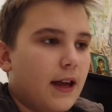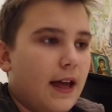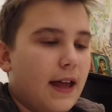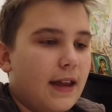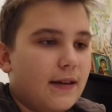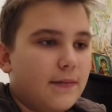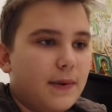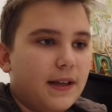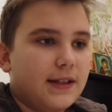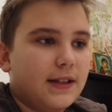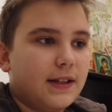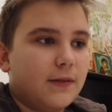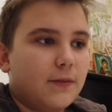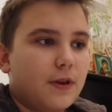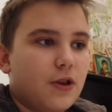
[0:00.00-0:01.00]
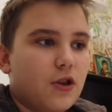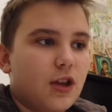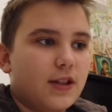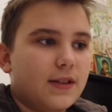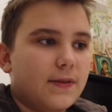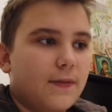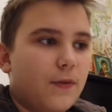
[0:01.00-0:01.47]
and basically we
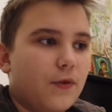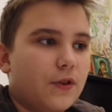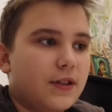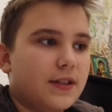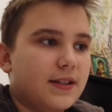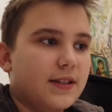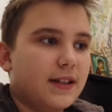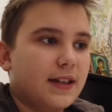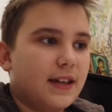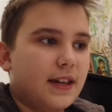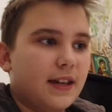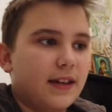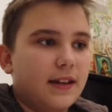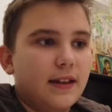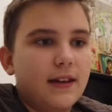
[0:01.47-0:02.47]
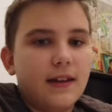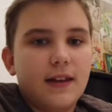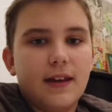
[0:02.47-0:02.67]
just forced the king